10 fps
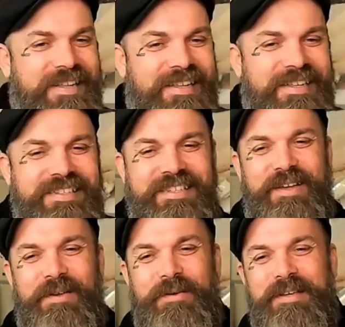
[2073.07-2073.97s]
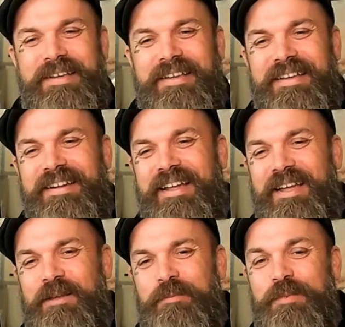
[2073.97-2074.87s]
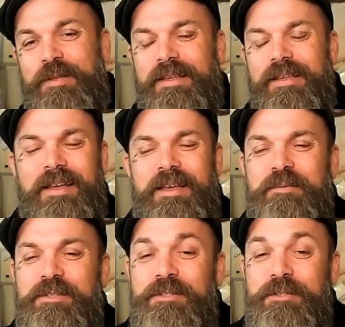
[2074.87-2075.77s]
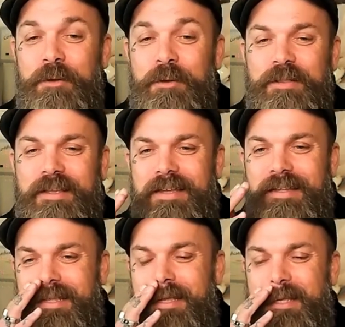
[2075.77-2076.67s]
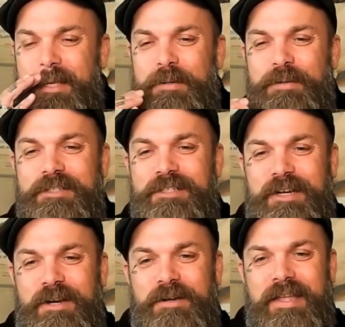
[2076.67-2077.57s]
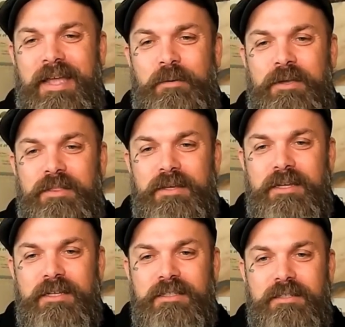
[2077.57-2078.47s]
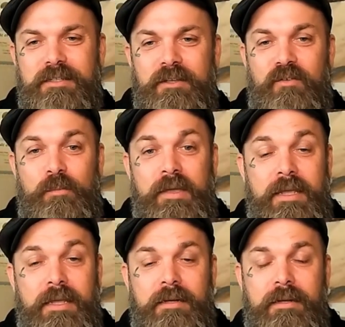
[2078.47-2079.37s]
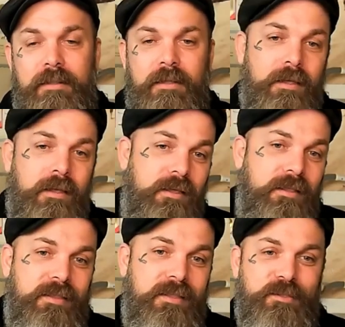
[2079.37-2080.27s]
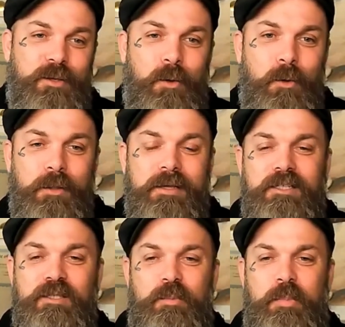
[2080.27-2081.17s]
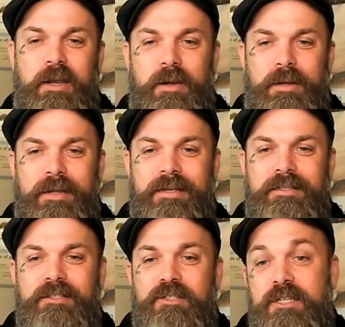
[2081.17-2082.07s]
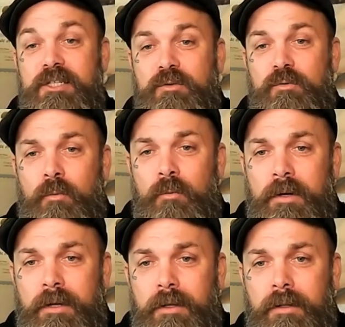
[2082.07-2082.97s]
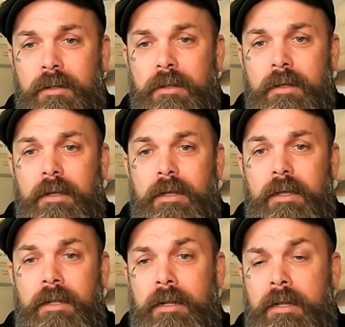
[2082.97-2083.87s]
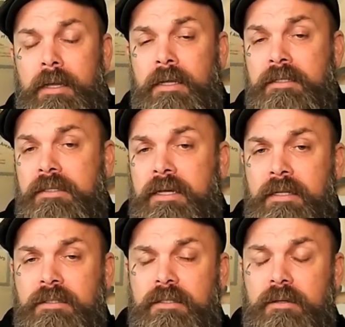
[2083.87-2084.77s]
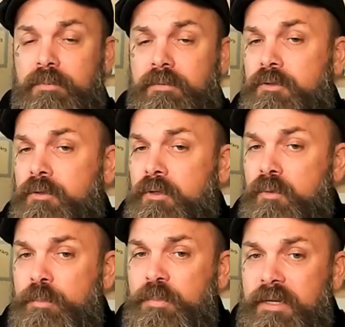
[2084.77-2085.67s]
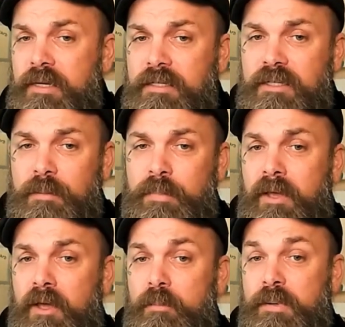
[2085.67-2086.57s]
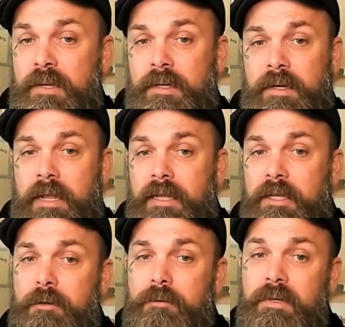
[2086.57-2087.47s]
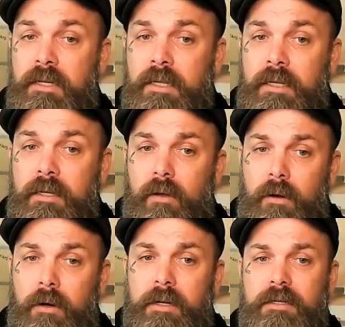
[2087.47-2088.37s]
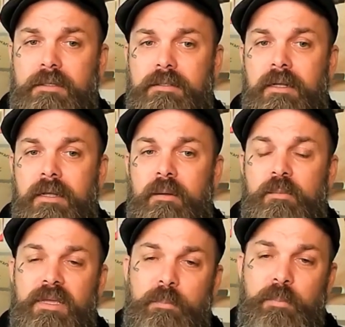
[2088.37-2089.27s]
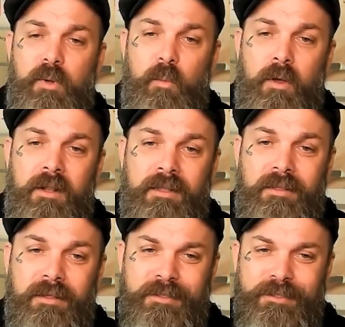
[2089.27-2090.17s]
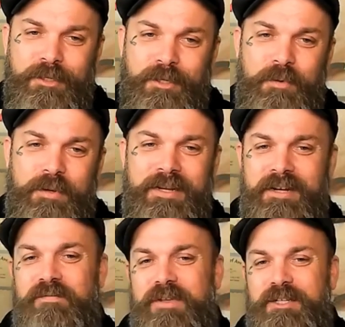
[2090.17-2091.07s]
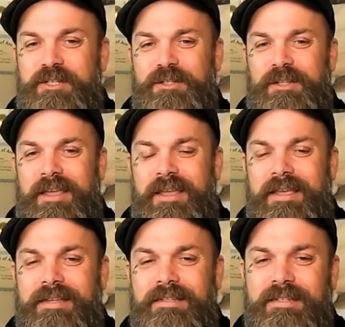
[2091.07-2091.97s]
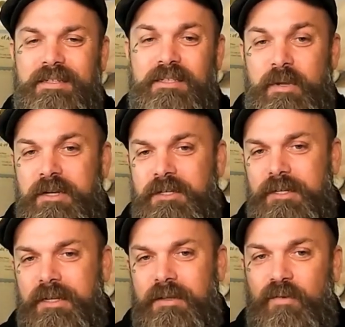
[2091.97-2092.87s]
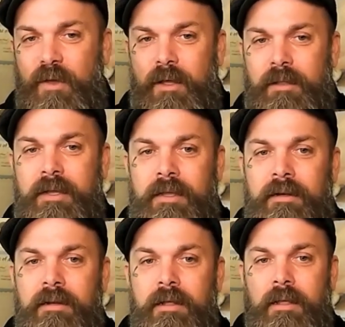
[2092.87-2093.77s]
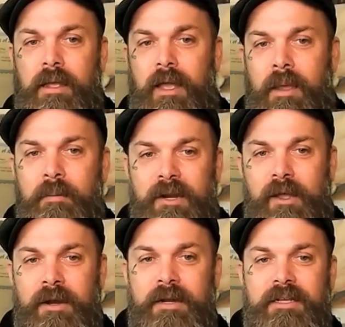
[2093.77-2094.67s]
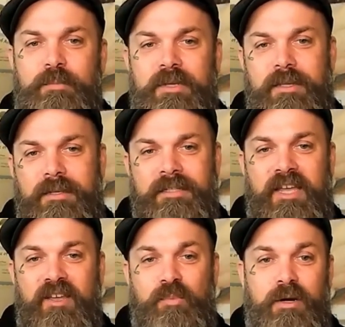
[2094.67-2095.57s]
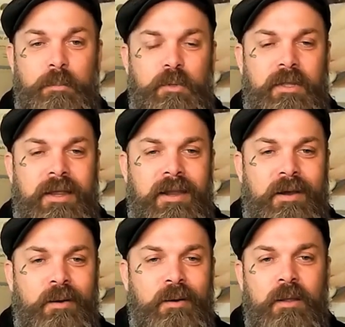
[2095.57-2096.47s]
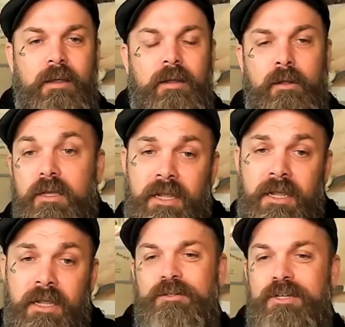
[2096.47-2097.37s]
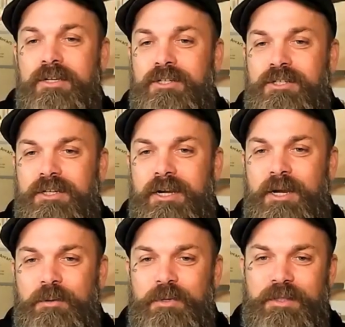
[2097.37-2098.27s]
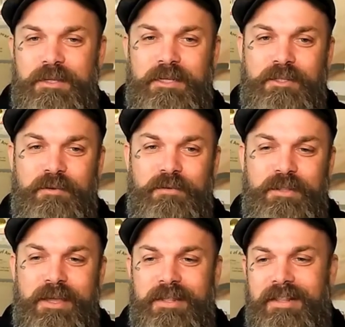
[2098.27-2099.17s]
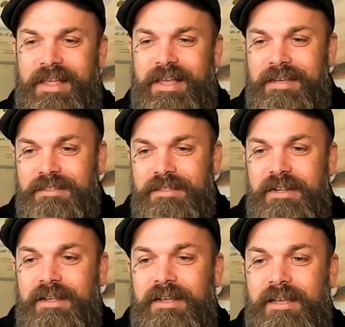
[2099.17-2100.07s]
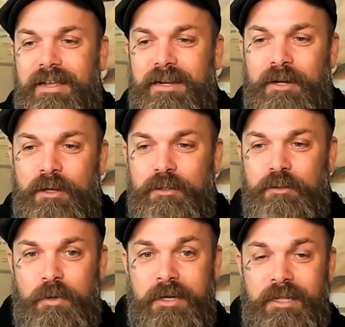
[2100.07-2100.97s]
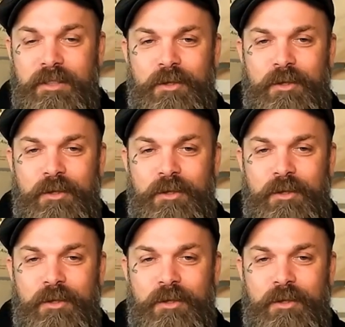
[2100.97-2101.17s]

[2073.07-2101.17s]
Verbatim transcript: is so good. I'm so glad that you shared that with us. You made this whole experience just real. And I guess that's the true piece about being a unique artist. people want to look so individualized, and especially fall in, I'm an artist because I have purple hair. No, you can be a genuine person, just like you just shared with